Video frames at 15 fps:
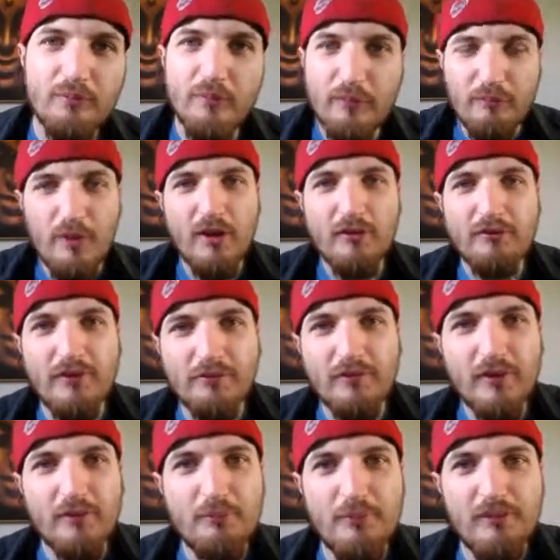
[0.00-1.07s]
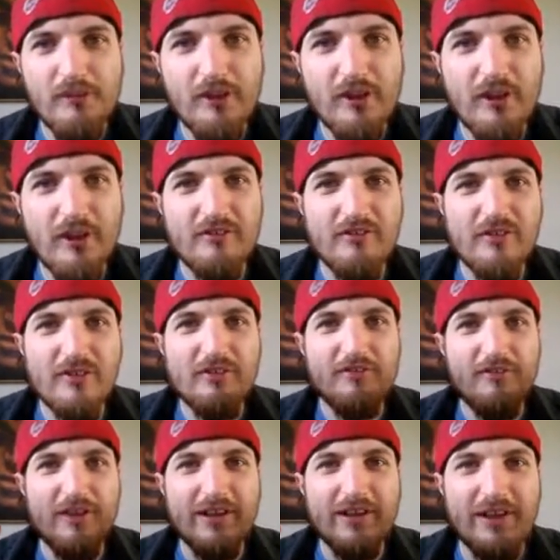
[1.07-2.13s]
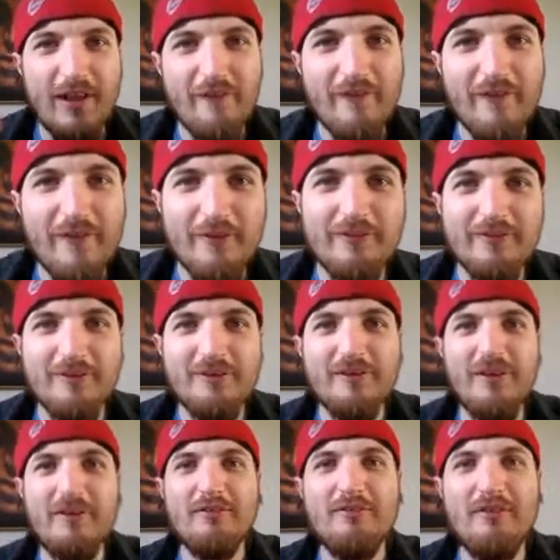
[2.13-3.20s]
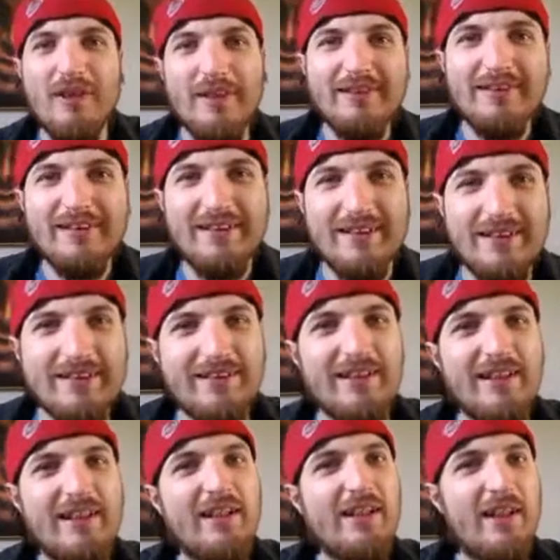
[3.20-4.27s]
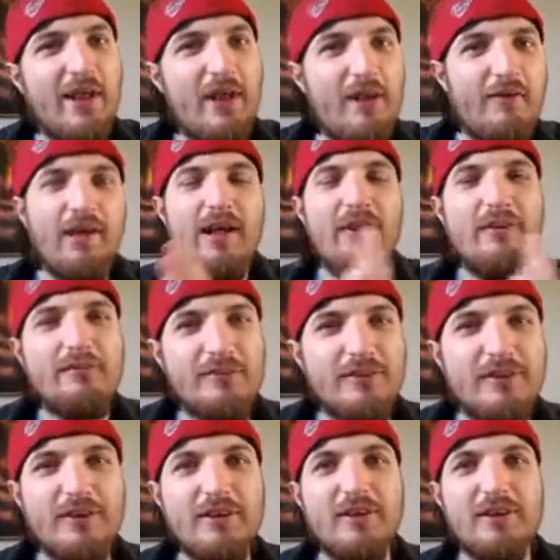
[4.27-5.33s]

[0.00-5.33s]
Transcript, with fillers: We've both got very busy lives, and it's very difficult to try and arrange things around,